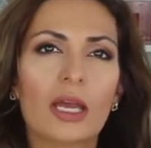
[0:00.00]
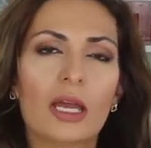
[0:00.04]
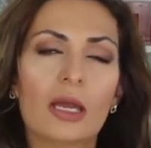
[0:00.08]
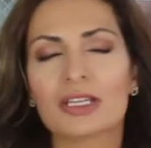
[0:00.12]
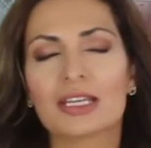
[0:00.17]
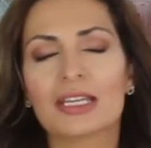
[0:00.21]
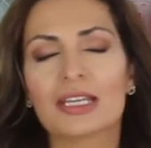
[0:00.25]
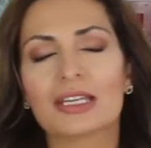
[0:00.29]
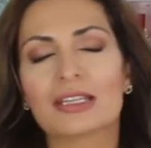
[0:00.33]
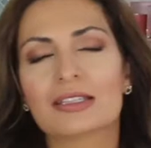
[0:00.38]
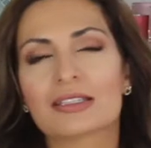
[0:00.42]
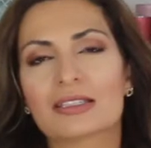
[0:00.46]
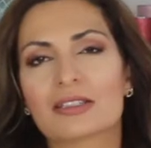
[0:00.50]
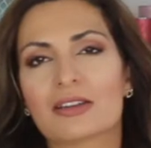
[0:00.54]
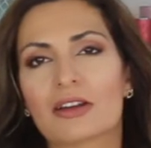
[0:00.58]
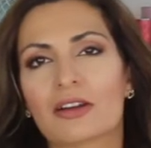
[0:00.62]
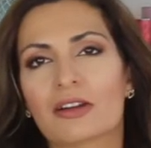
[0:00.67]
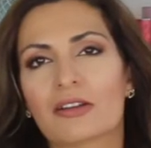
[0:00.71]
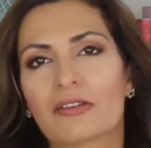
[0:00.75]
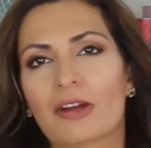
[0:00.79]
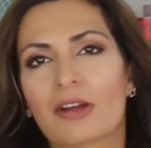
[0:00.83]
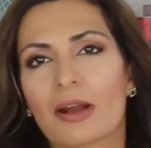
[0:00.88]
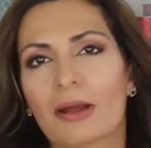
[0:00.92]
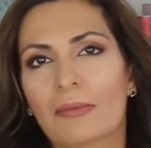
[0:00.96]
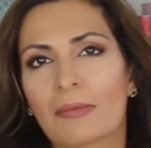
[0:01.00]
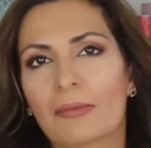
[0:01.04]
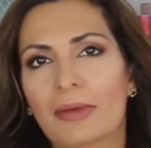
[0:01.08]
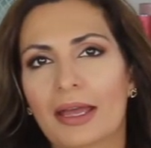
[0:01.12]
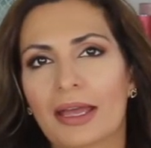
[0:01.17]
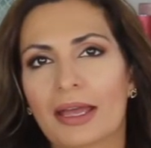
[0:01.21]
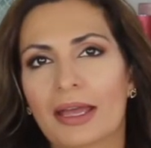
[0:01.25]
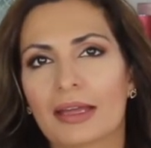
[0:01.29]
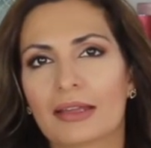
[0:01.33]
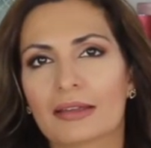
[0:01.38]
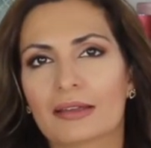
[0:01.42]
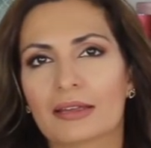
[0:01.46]
On Instagram
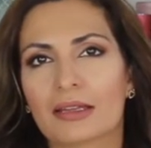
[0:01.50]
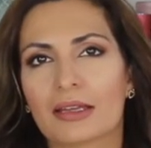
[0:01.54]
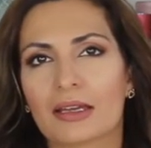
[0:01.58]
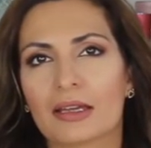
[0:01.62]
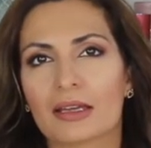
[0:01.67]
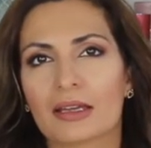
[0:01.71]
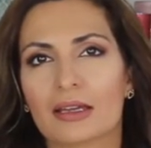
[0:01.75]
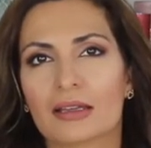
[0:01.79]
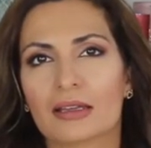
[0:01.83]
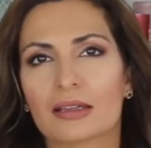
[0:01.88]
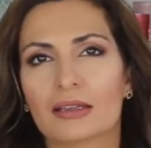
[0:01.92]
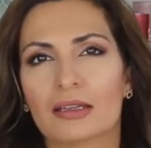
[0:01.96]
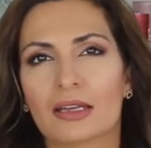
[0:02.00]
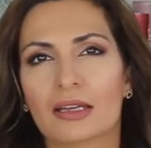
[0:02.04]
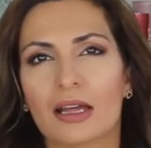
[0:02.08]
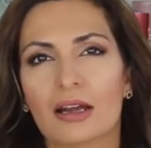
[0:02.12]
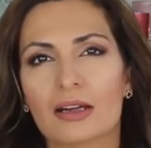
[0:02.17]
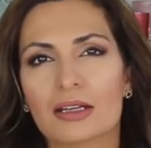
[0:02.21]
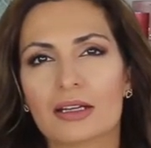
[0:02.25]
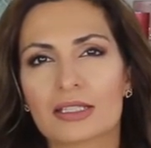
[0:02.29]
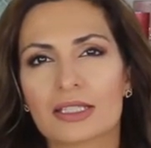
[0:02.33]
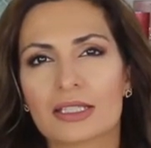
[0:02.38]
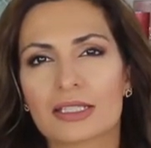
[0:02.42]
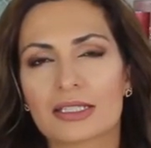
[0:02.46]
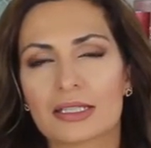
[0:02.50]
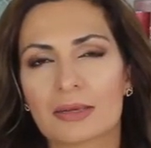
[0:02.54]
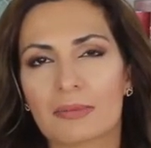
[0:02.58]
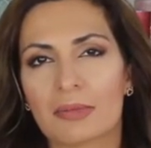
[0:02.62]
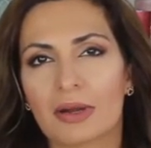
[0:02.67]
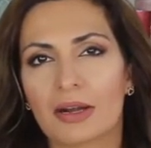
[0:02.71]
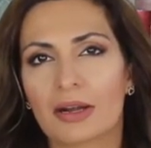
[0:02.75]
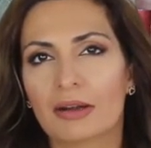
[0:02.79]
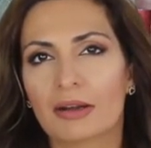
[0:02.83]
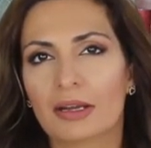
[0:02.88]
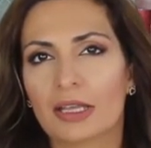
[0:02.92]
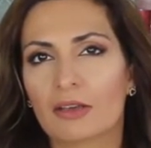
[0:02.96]
at
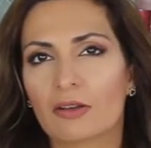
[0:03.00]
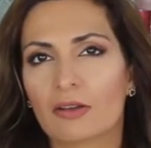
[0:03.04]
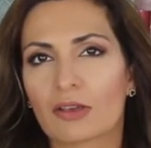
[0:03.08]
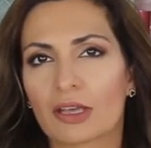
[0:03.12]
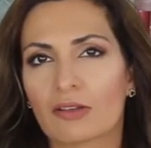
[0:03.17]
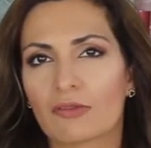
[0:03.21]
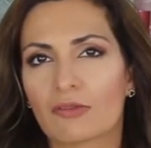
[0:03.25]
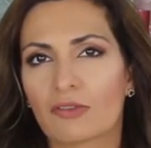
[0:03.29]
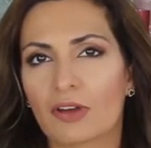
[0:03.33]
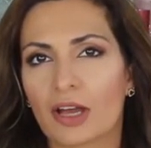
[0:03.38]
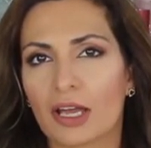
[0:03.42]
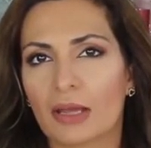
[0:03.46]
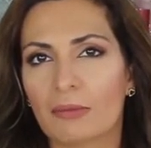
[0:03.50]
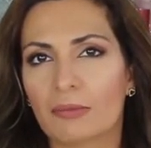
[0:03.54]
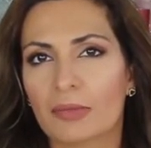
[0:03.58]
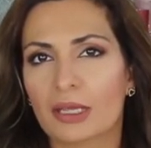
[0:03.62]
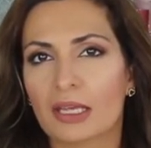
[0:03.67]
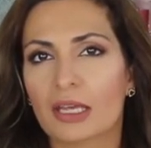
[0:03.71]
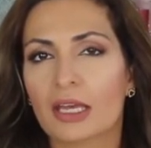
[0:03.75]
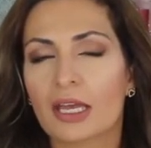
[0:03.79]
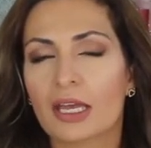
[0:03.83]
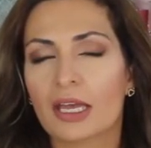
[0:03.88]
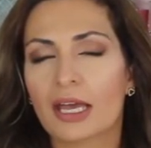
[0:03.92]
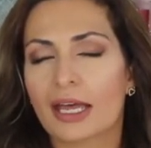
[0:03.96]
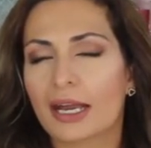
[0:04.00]
Narcissamary you can find me,